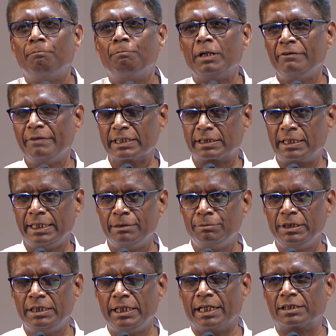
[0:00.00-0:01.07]
Previously, the
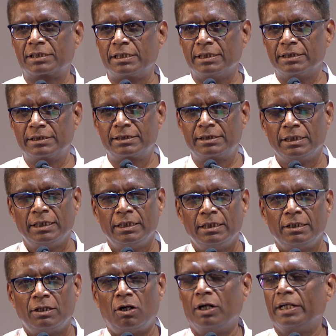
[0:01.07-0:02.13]
youngsters
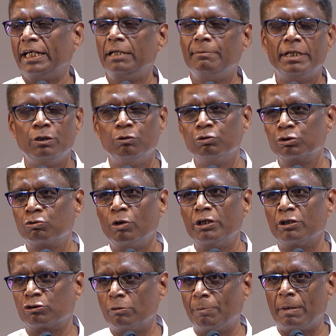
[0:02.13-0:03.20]
or anybody who is going to
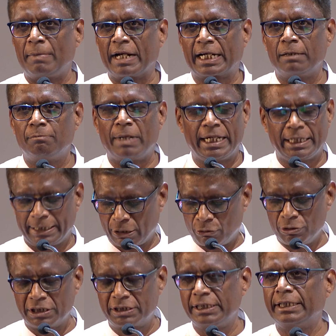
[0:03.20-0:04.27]
a supermarket buying, they're going
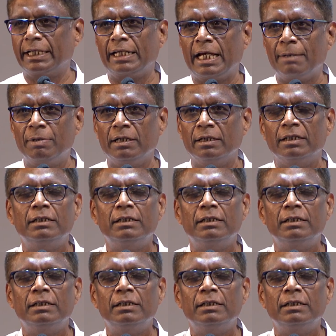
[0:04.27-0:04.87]
to see the label.